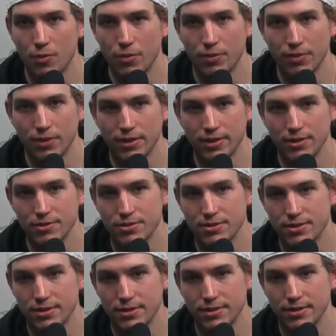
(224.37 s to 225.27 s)
We really
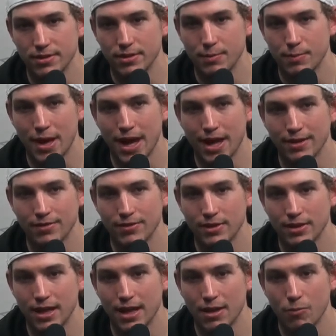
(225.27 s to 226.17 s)
used the back of
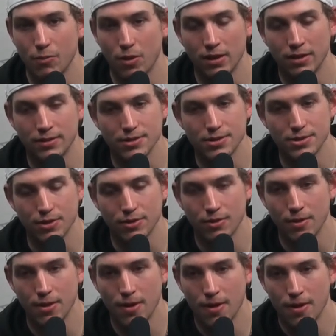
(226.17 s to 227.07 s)
the net well, and
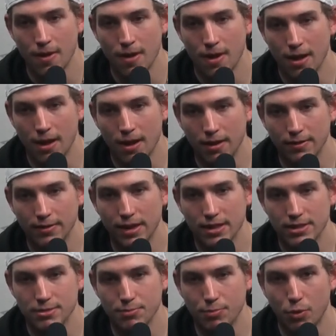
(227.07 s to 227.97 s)
so
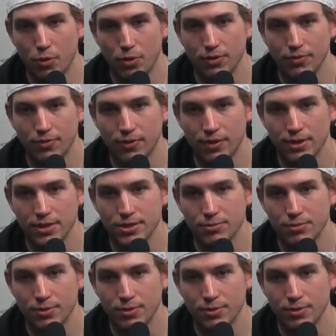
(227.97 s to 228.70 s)
that's important for us.